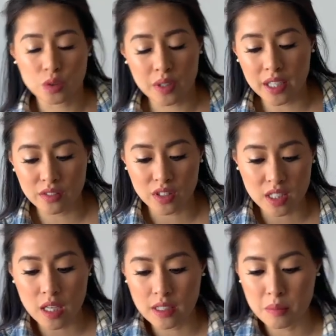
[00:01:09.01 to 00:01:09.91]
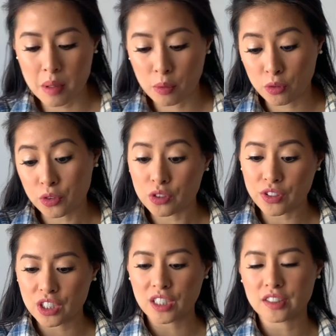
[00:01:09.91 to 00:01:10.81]
We can't even see any people for a
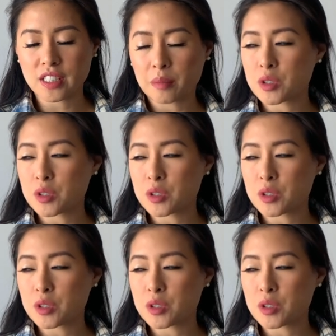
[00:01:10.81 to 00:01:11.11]
very long time.